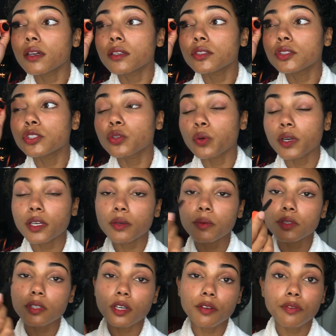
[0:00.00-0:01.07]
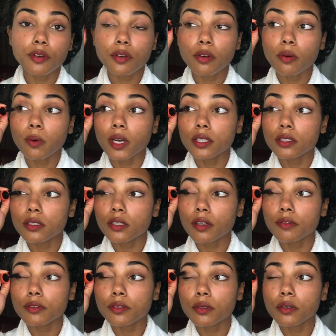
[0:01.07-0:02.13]
enjoy, which CoverGirl washes
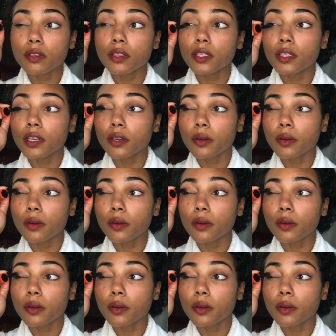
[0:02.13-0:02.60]
off so clean.